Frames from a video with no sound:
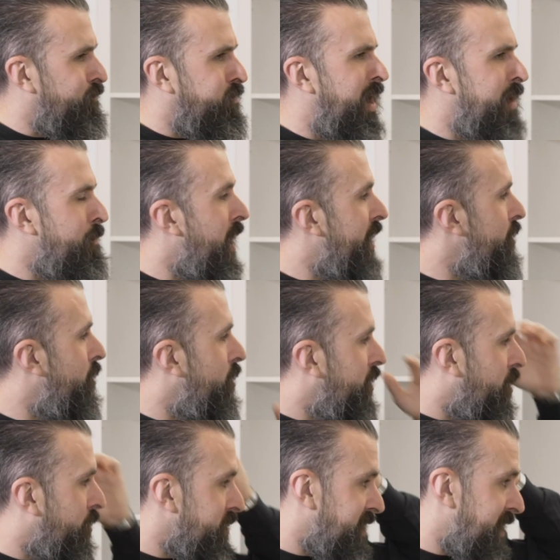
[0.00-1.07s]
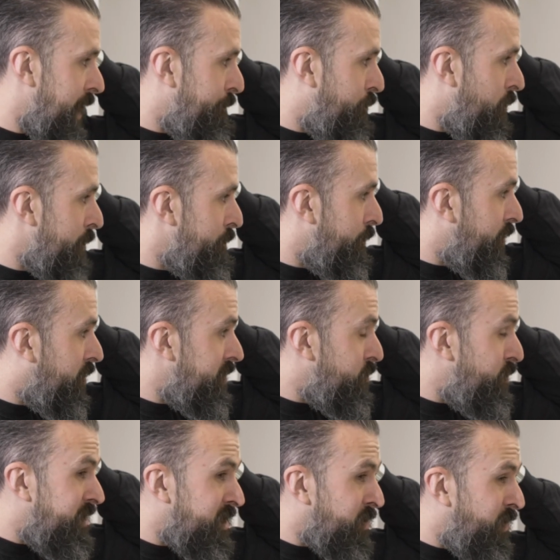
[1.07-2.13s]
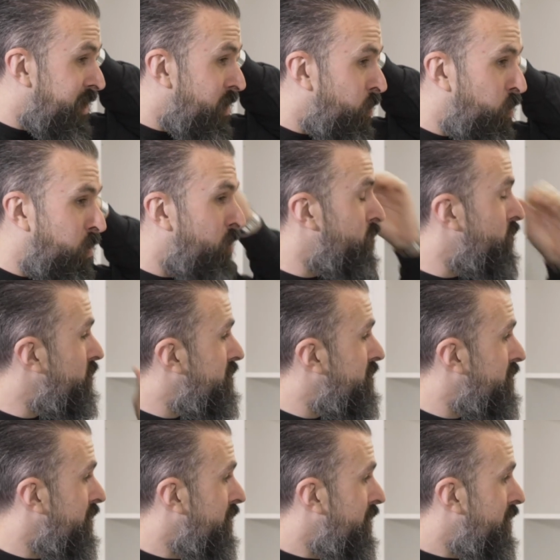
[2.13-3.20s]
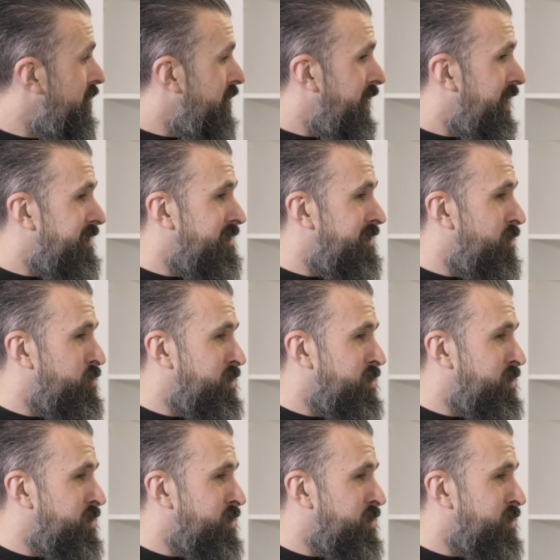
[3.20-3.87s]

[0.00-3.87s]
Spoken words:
we might not have got to that point. Because we just went and walked, there